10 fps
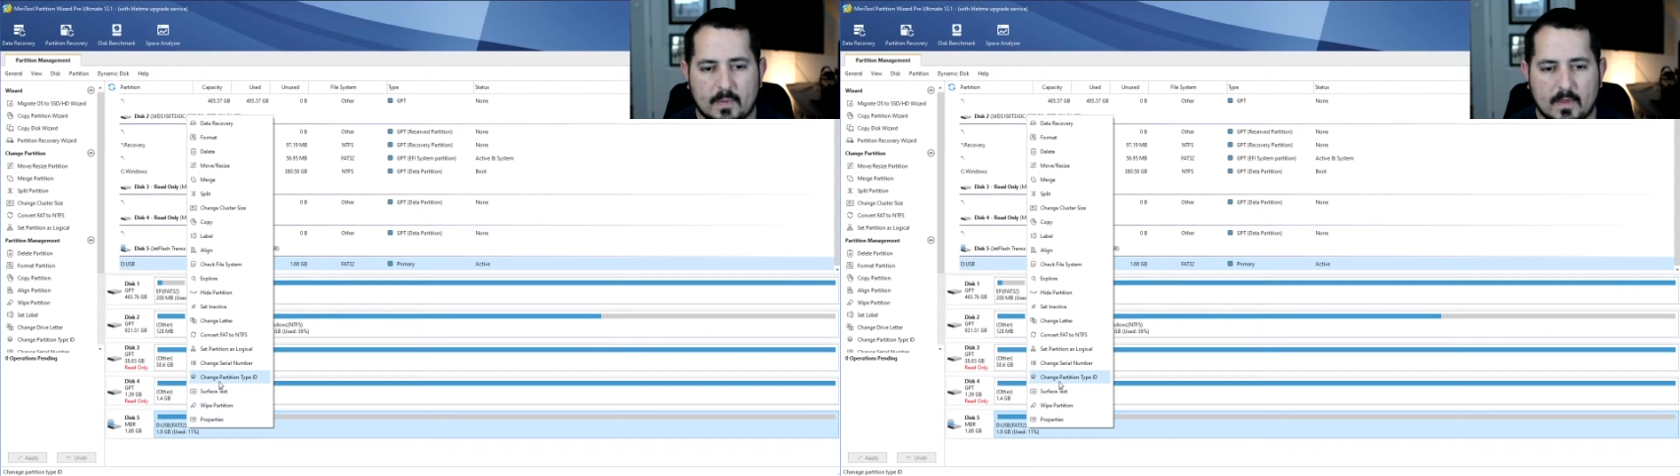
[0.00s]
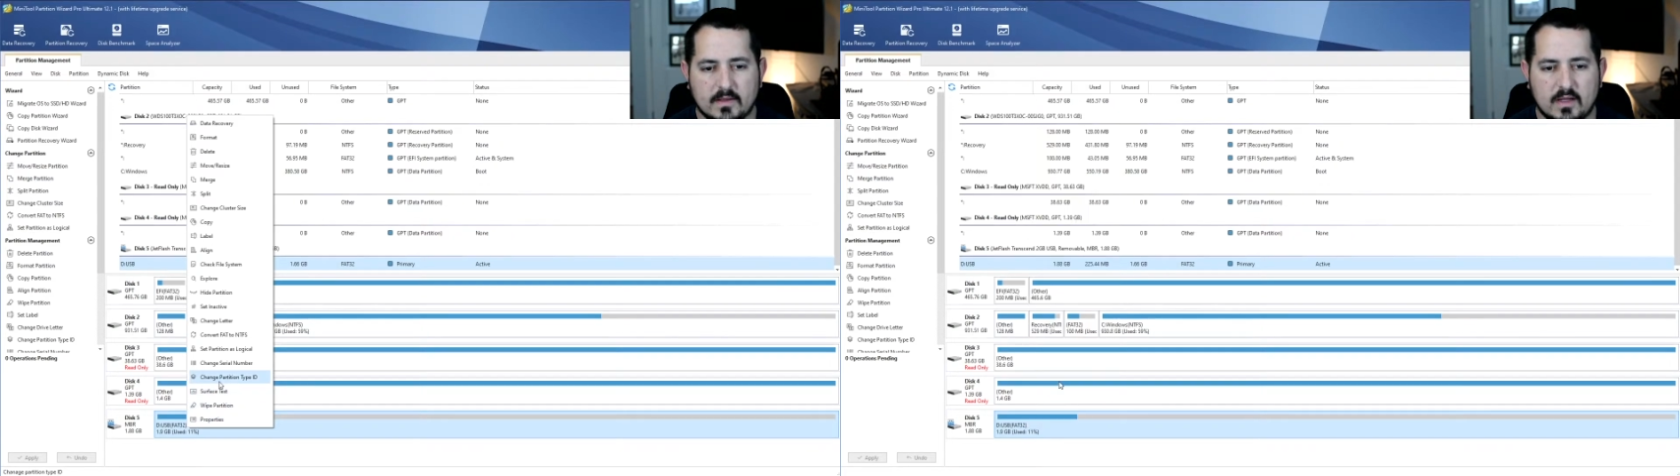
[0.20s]

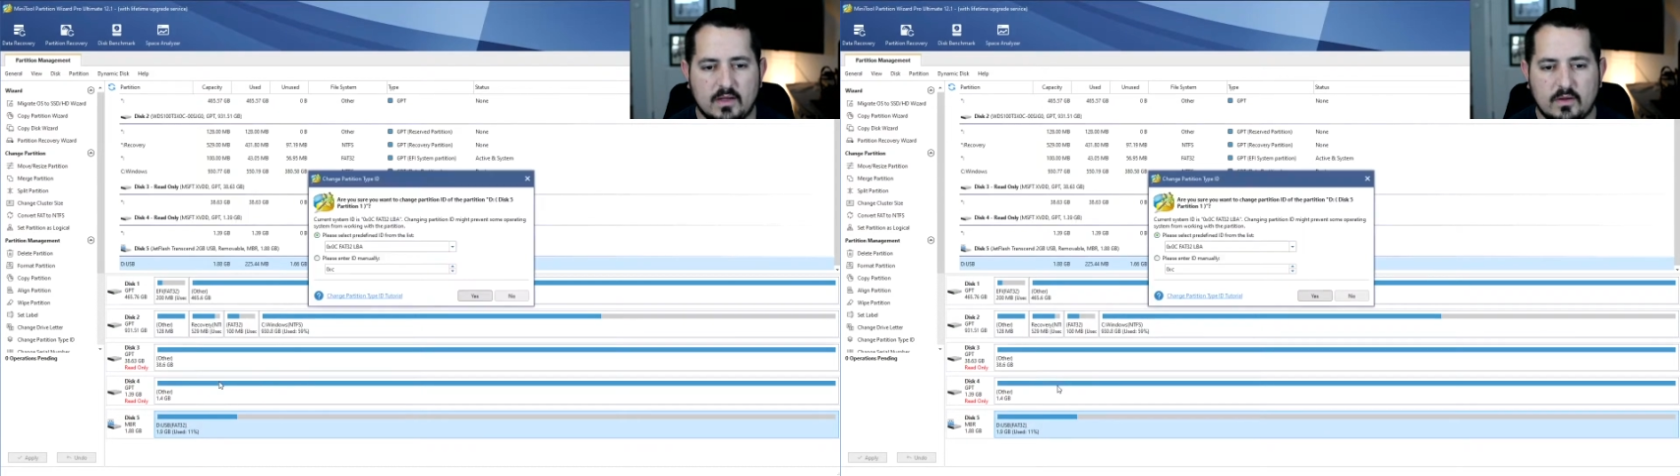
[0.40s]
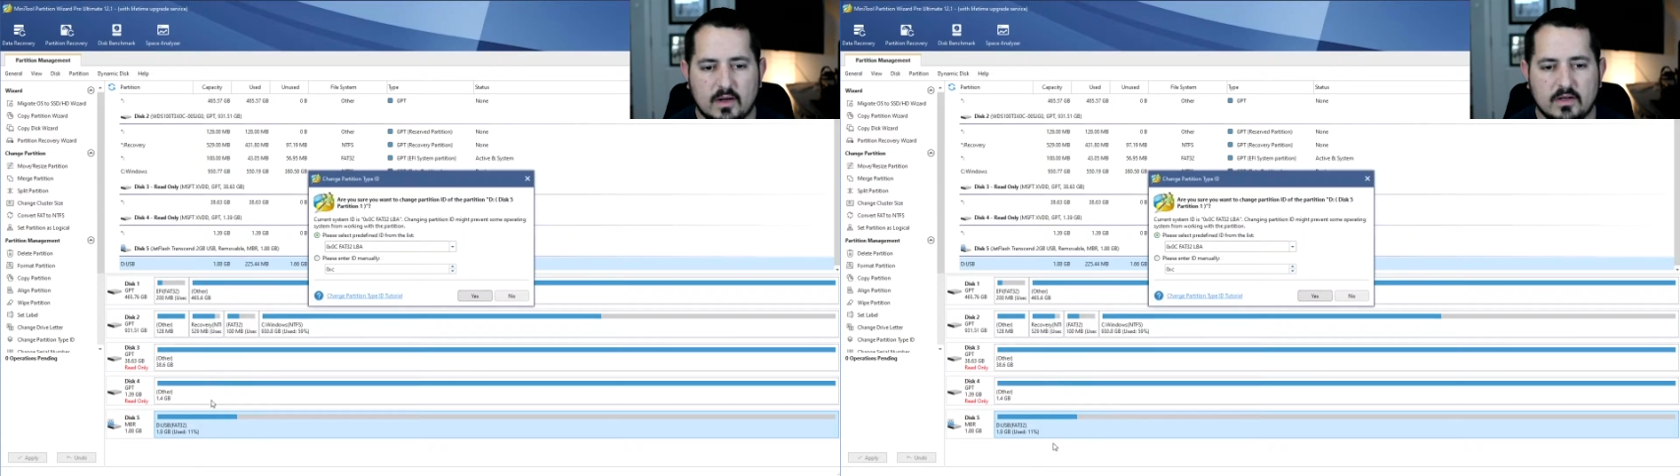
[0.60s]
is that
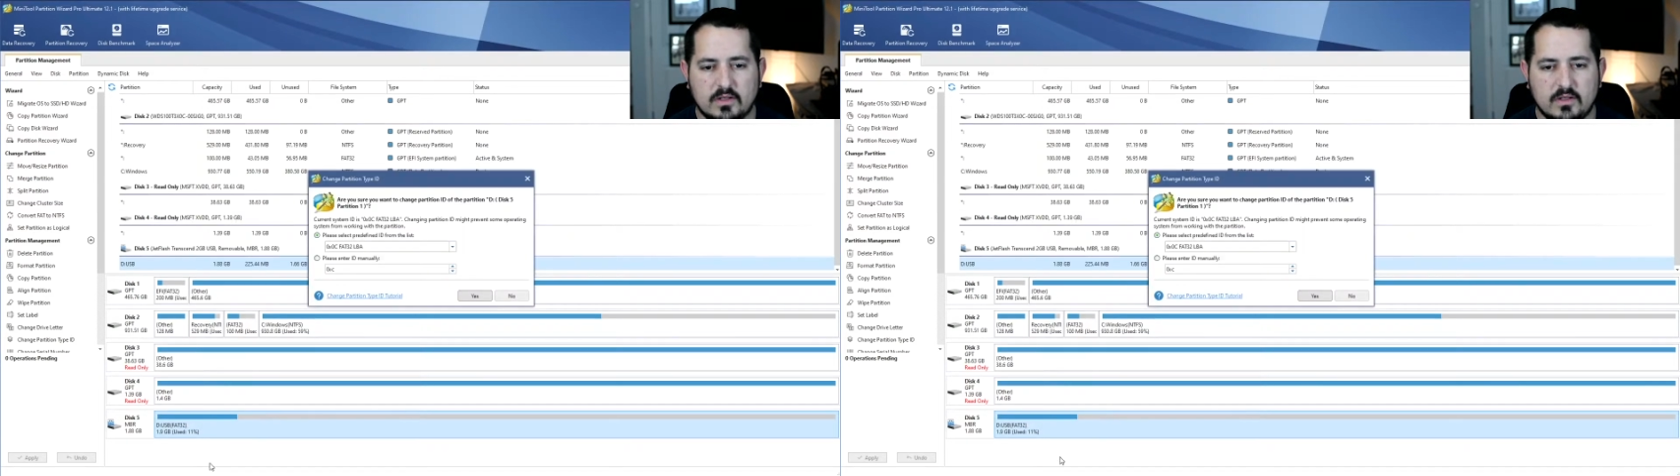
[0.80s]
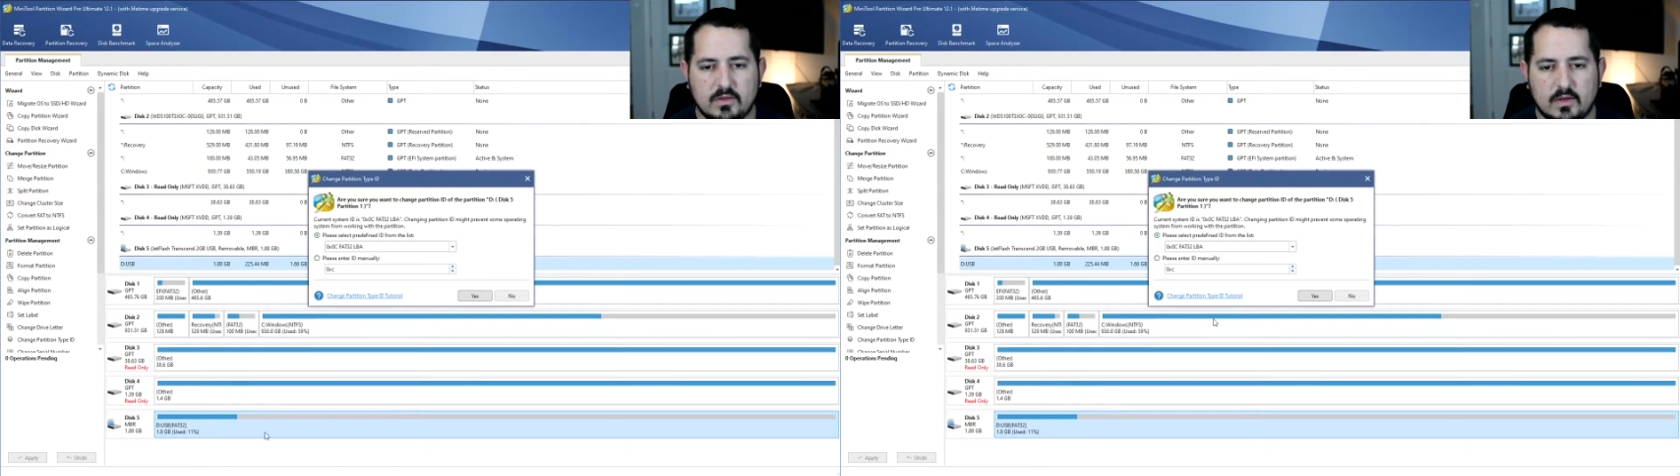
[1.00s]
you can
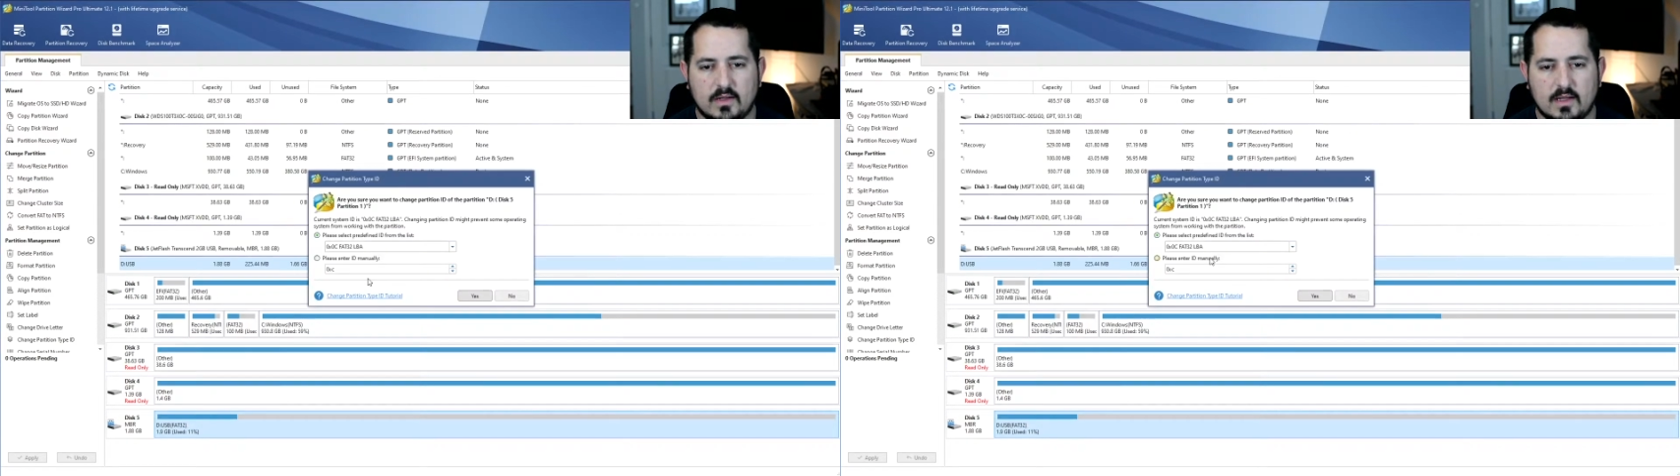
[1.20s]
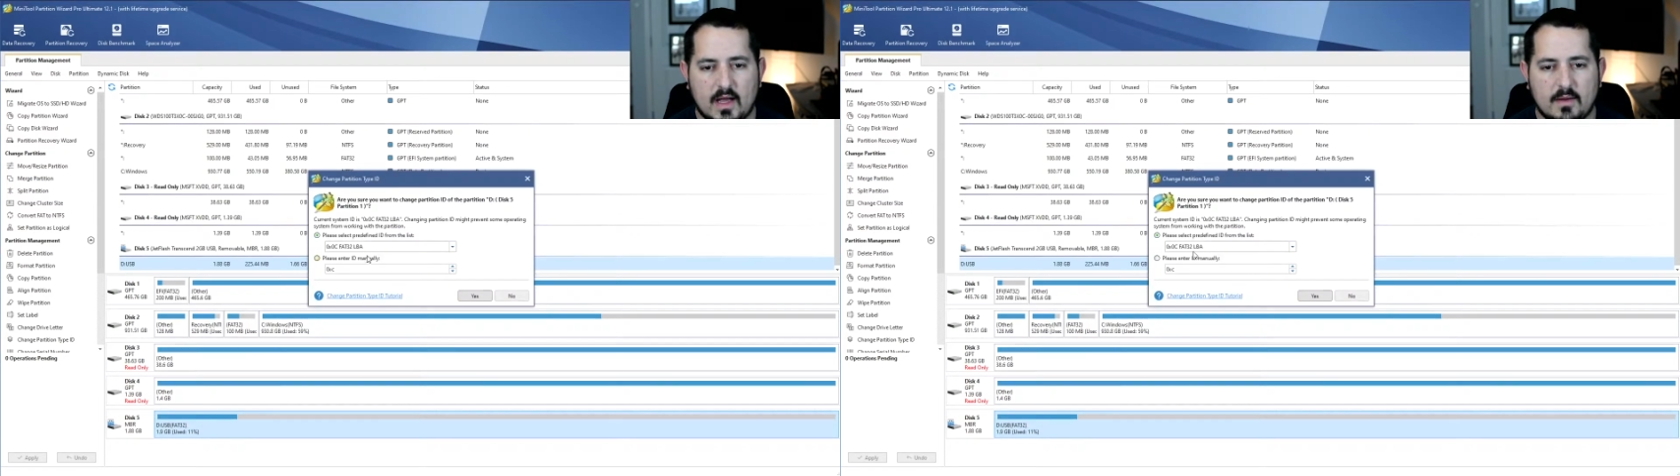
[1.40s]
actually do a
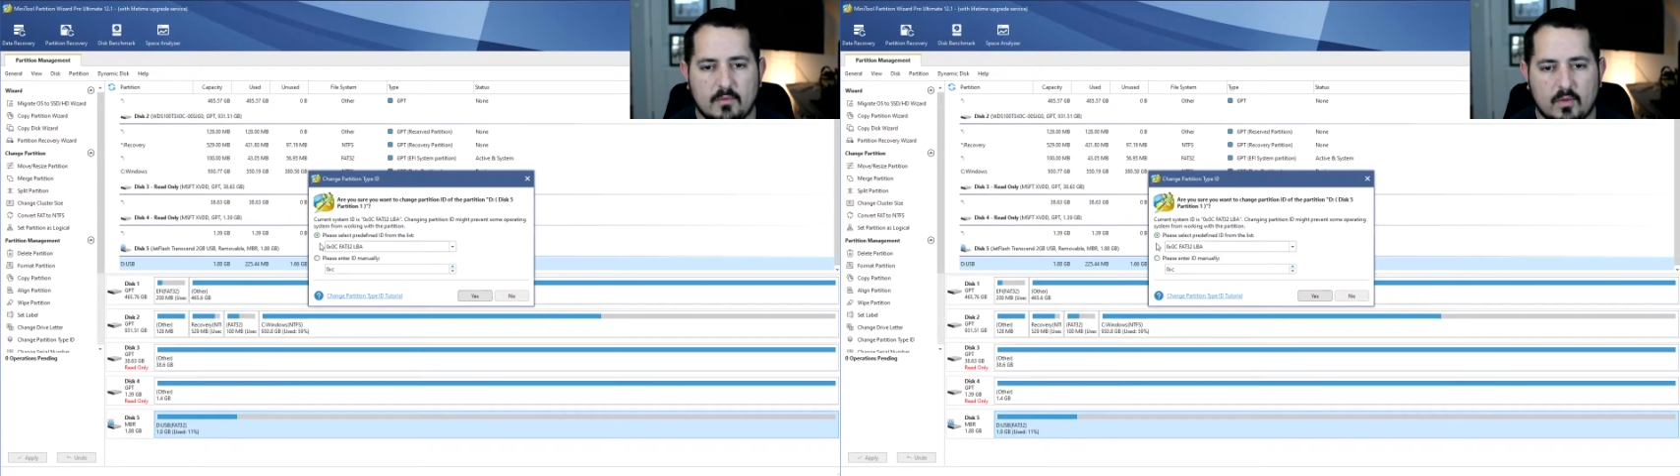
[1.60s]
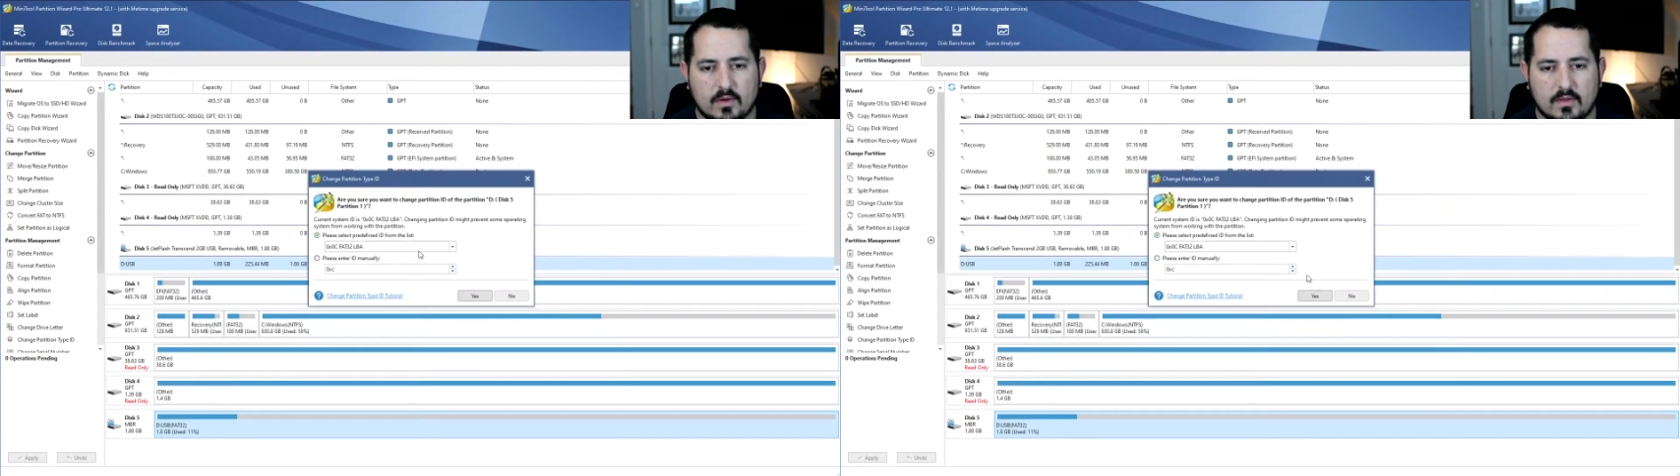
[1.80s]
lot
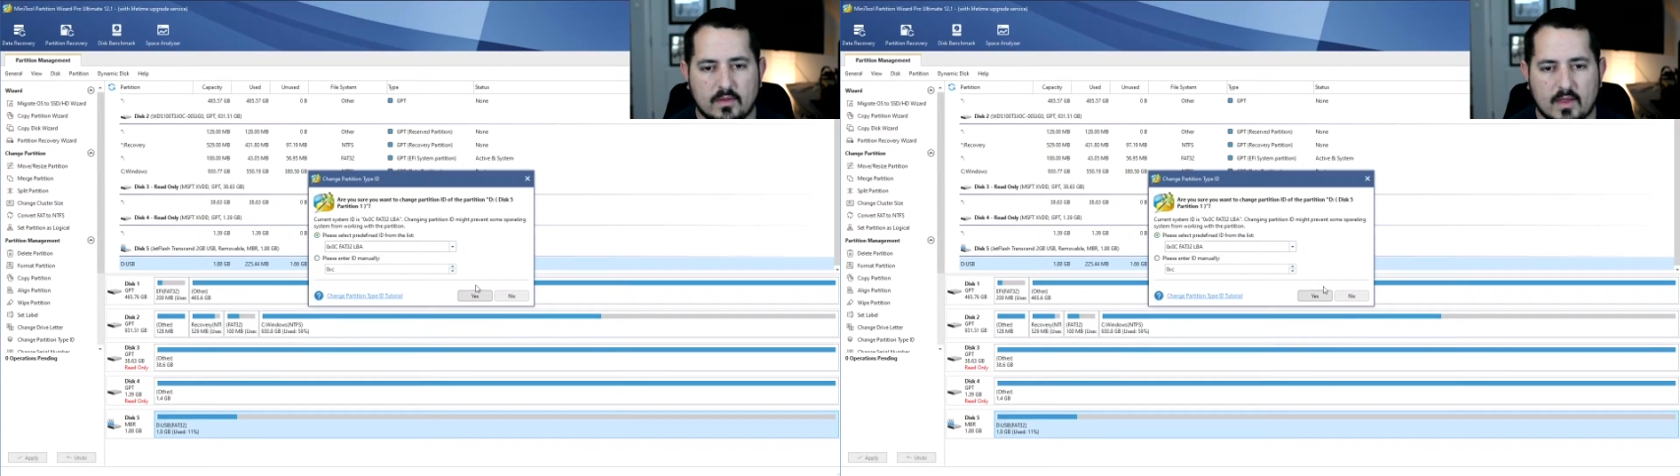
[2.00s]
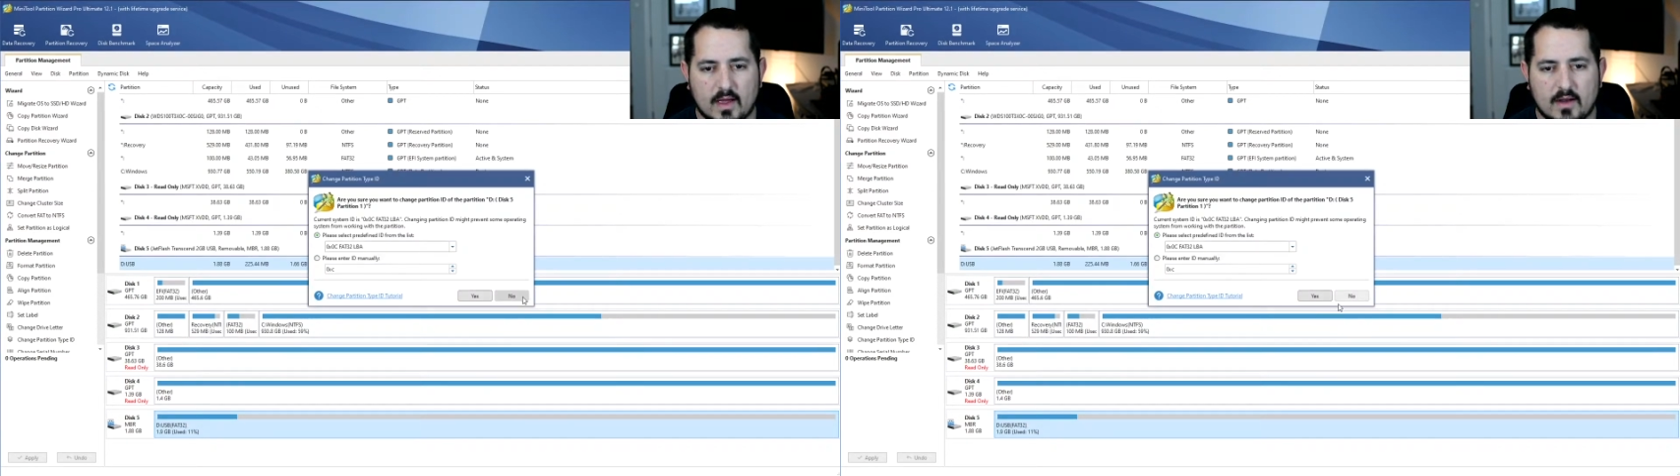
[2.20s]
more than
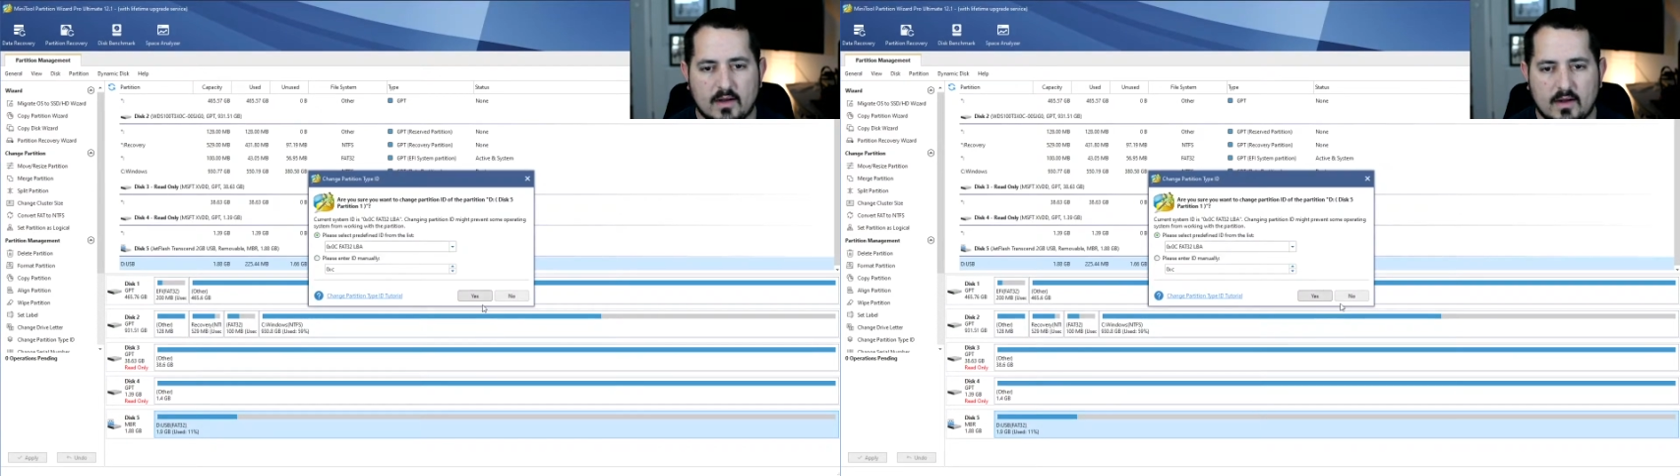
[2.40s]
that.